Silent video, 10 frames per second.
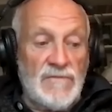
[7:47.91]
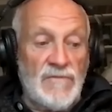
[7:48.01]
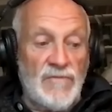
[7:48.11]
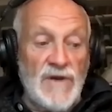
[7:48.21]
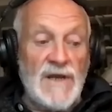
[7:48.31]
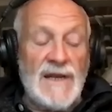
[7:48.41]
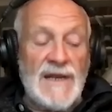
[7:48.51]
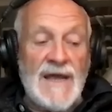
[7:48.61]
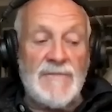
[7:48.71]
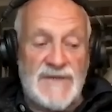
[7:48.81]
really
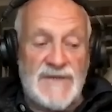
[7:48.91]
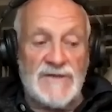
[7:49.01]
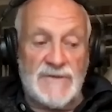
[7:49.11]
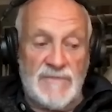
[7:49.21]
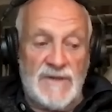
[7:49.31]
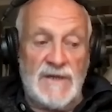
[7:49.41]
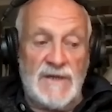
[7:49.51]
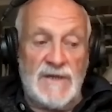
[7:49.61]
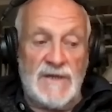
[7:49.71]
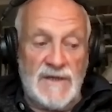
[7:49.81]
leapt out at me
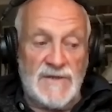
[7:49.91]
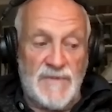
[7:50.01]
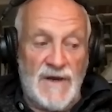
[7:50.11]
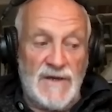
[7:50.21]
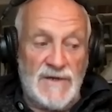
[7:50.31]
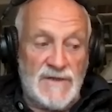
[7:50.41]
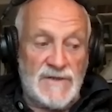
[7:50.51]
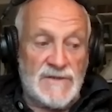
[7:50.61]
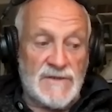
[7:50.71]
in these pages,